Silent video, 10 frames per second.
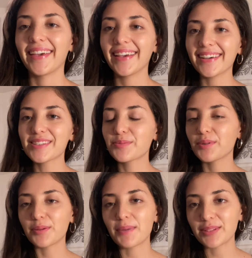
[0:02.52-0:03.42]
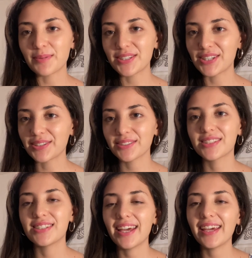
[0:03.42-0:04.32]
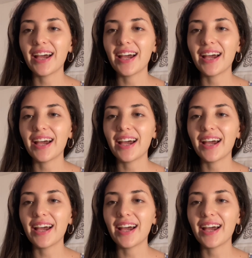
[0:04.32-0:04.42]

guys, welcome back to my channel. Today